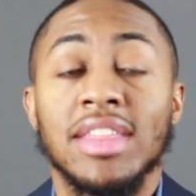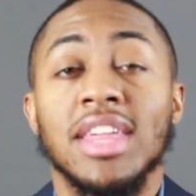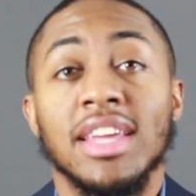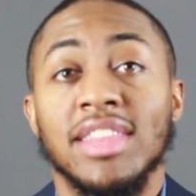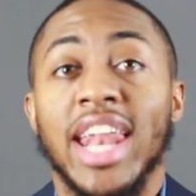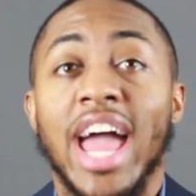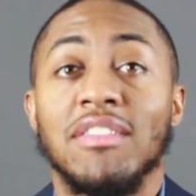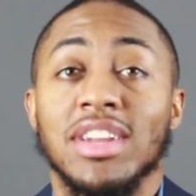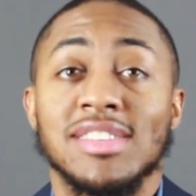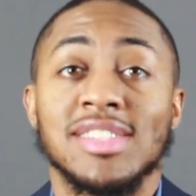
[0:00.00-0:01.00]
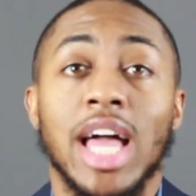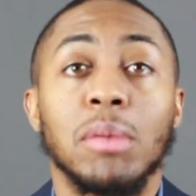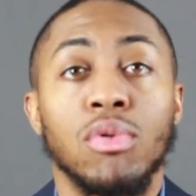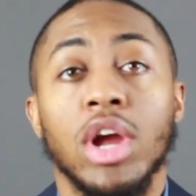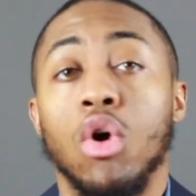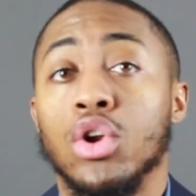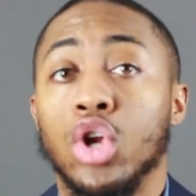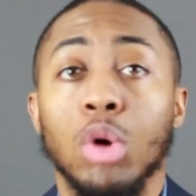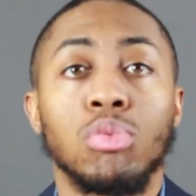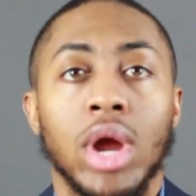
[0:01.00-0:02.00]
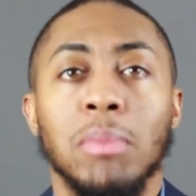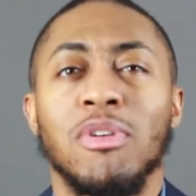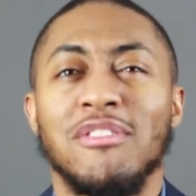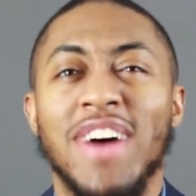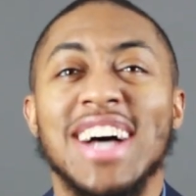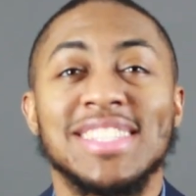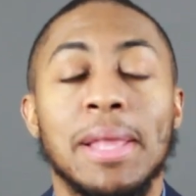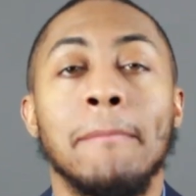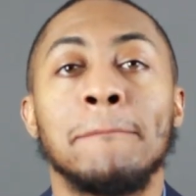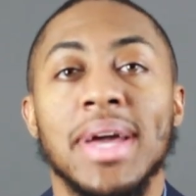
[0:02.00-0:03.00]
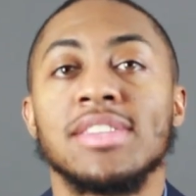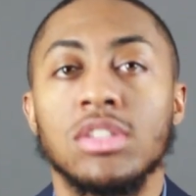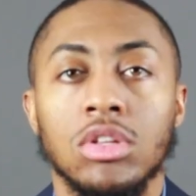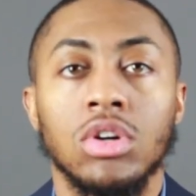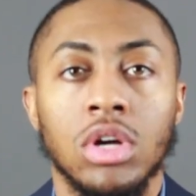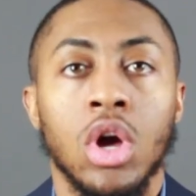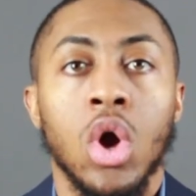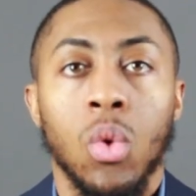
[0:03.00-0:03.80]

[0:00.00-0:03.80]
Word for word: I think that having a slight break or no break provides the best look